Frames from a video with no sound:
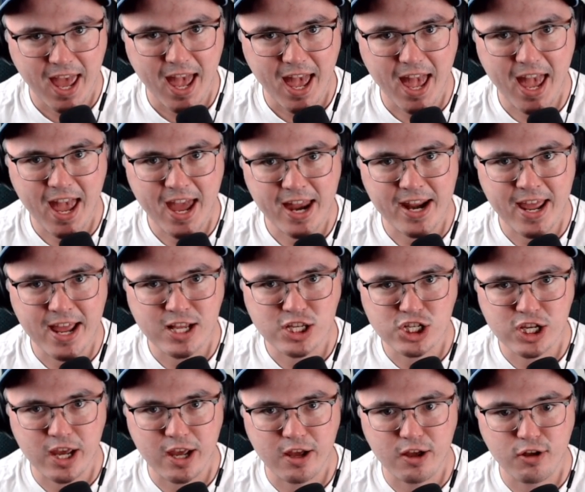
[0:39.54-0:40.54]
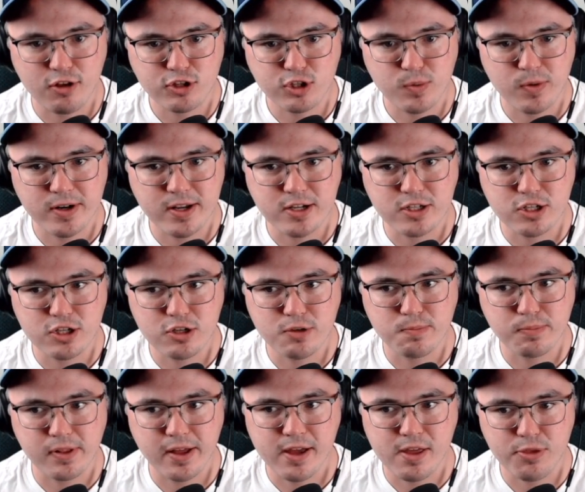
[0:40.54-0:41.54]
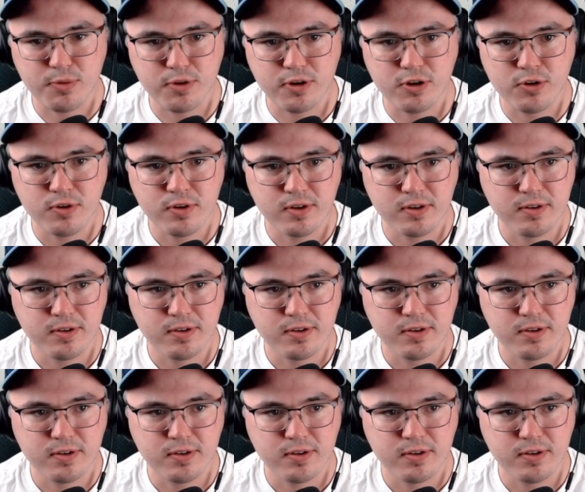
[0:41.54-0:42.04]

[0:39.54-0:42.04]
NHL 22 playthrough.